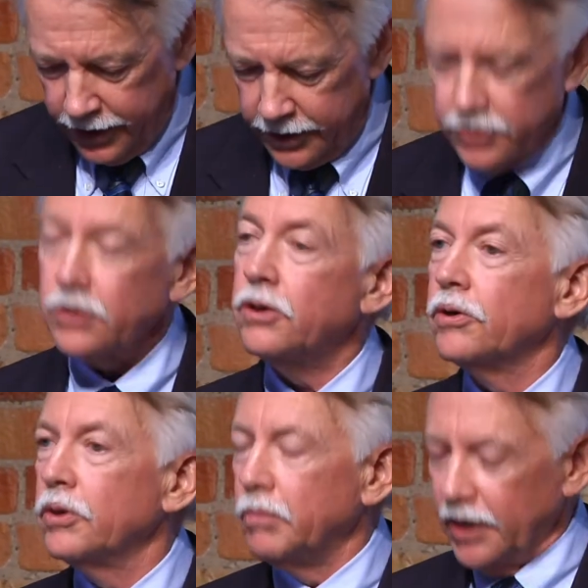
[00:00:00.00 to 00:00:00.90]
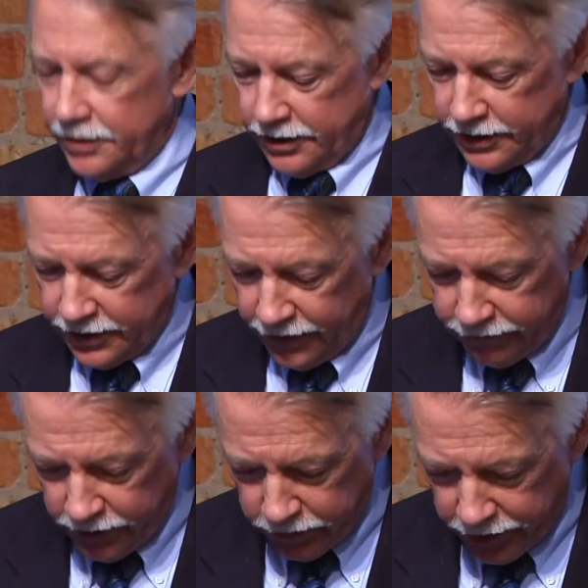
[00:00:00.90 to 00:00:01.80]
and secure the blessings of
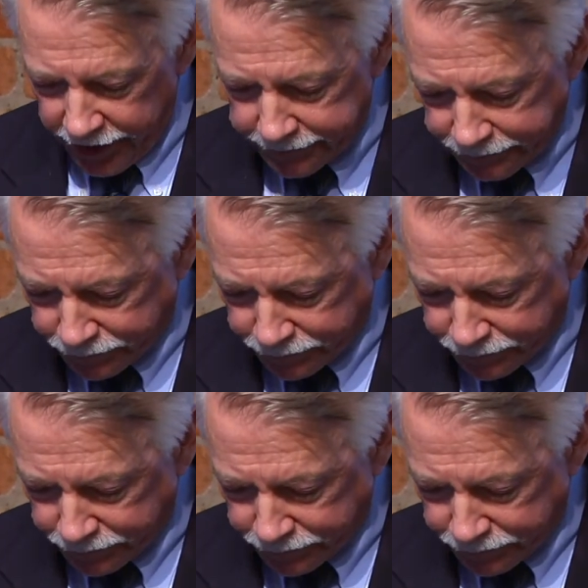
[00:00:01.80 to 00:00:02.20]
liberty.